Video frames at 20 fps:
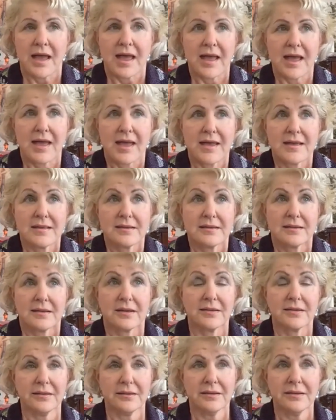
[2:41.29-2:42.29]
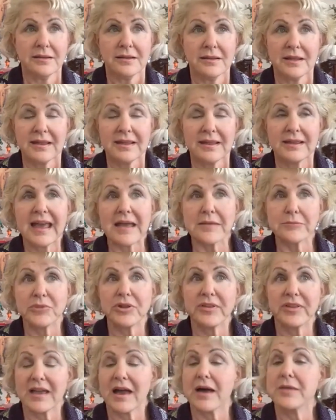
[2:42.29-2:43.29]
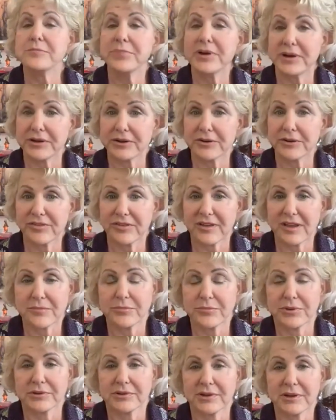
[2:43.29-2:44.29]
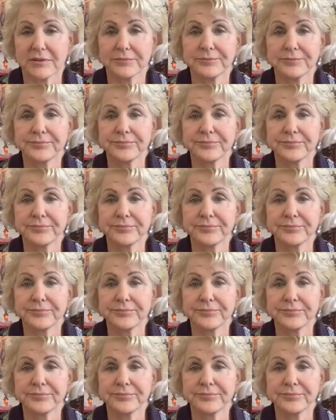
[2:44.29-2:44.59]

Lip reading: and he came to the Empire State Building.